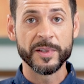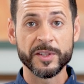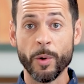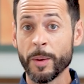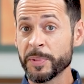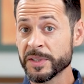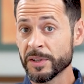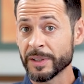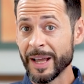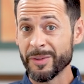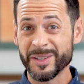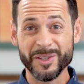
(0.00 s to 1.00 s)
So up until
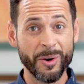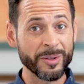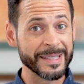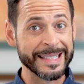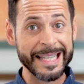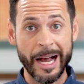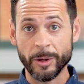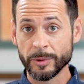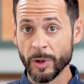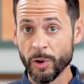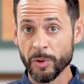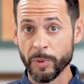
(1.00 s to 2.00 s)
now, these are all
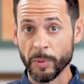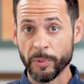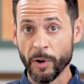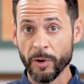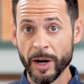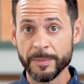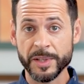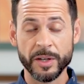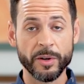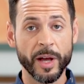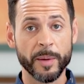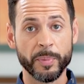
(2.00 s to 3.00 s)
downloadable programs
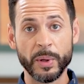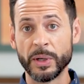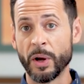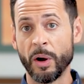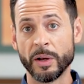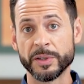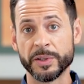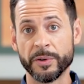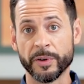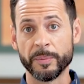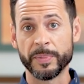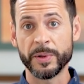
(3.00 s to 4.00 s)
that you got to put onto
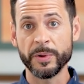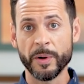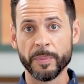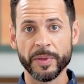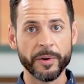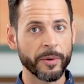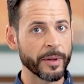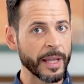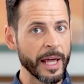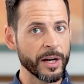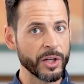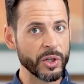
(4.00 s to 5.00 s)
your computer, but there are a
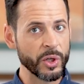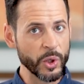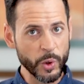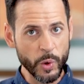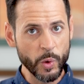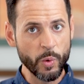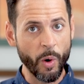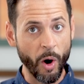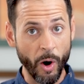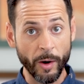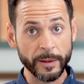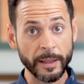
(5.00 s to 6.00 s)
lot of new
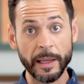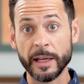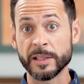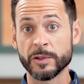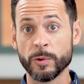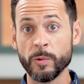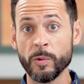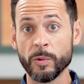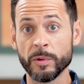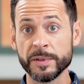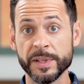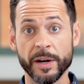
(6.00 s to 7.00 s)
online
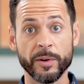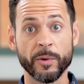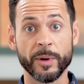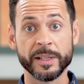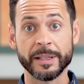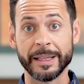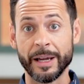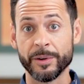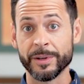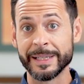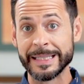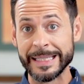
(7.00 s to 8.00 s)
tools that are going to allow
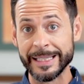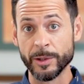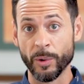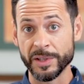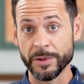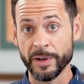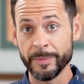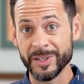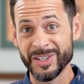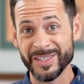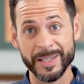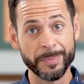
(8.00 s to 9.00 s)
you to denoise your
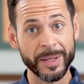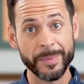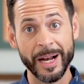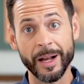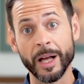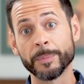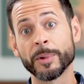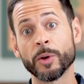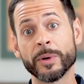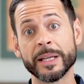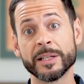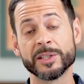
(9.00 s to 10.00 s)
image simply by
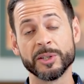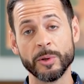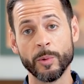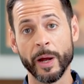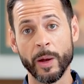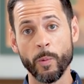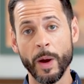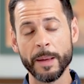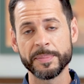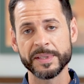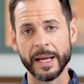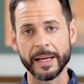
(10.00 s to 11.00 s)
uploading it to a
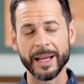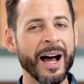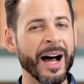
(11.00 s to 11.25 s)
website.